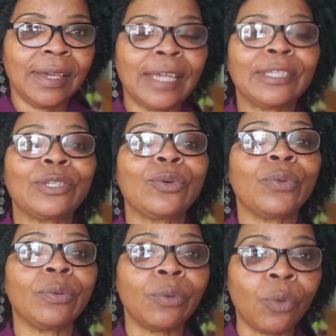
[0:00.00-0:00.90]
And so
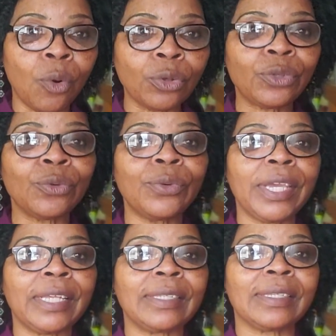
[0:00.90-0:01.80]
we will go through
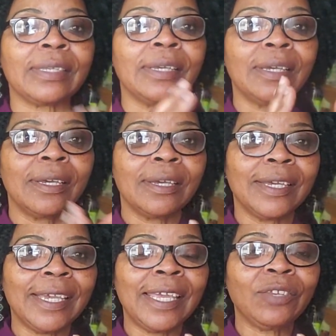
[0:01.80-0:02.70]
it
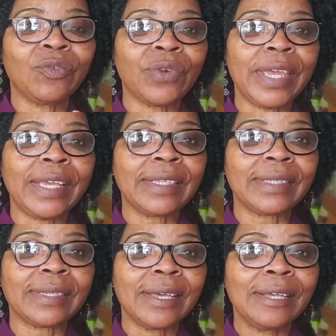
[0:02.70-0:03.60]
in
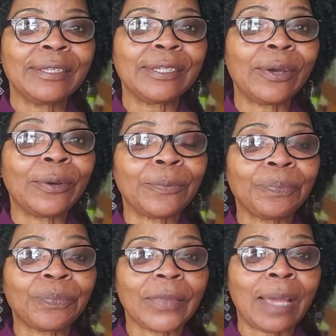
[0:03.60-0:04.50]
grace. So
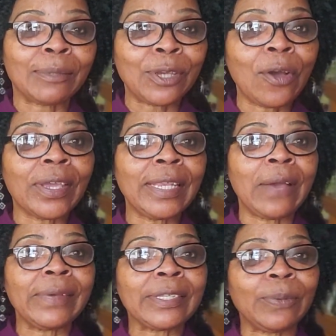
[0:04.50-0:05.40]
I'm talking
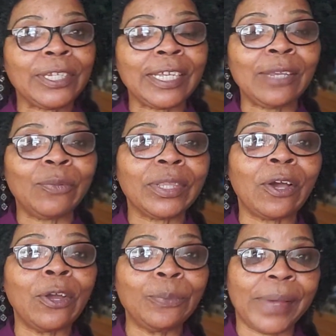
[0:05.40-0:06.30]
now, especially with
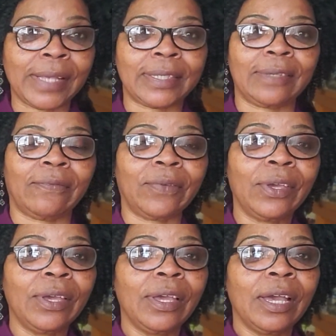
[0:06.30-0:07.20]
unpassive.
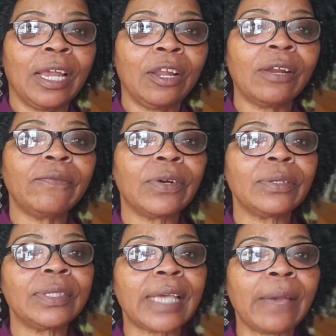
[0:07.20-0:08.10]
A lot of
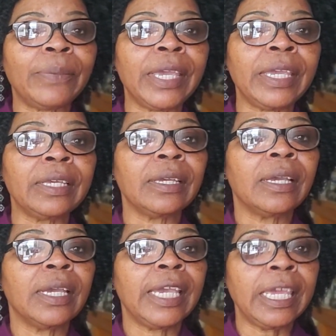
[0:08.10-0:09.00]
us are being
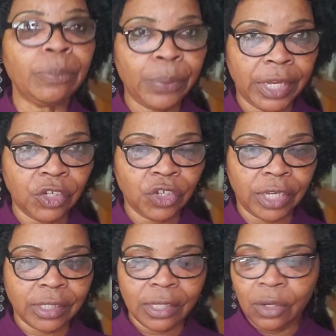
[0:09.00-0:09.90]

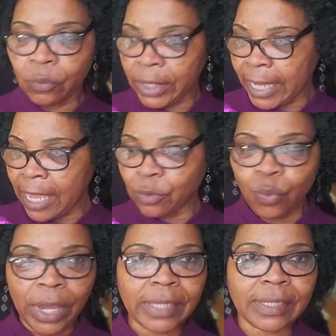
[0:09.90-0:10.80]
impatient. We can't
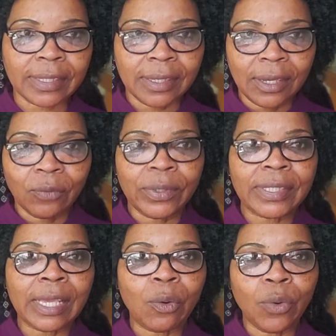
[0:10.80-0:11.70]
wait. We
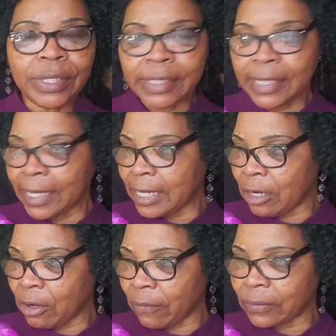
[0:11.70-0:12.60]
say, oh, it's taking a
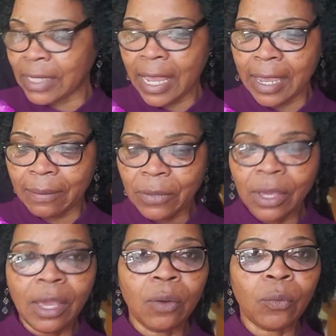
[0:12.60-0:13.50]
lot of time.
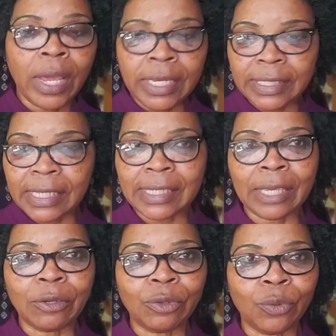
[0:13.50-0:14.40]
When is this thing
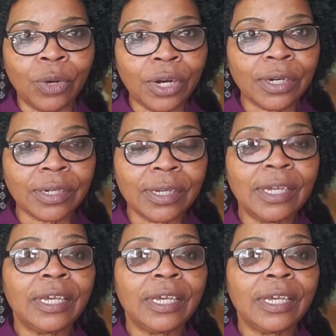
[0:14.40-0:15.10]
going to work?